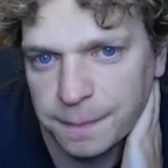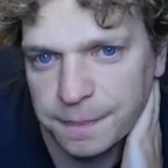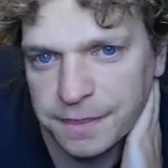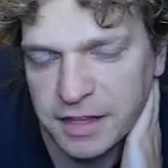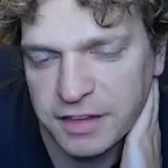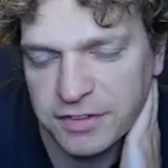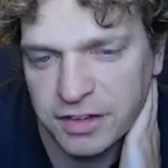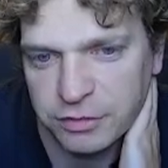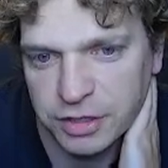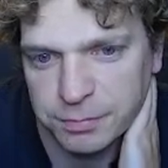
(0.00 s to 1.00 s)
If I
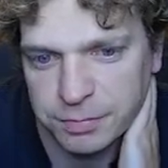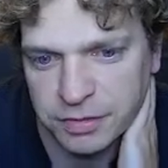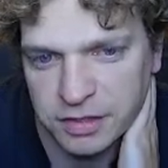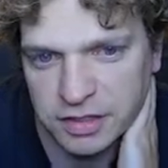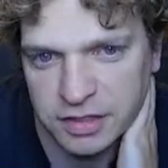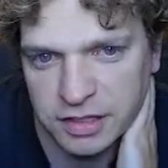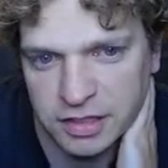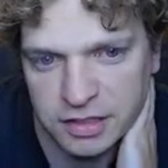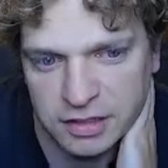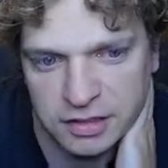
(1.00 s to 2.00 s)
rip the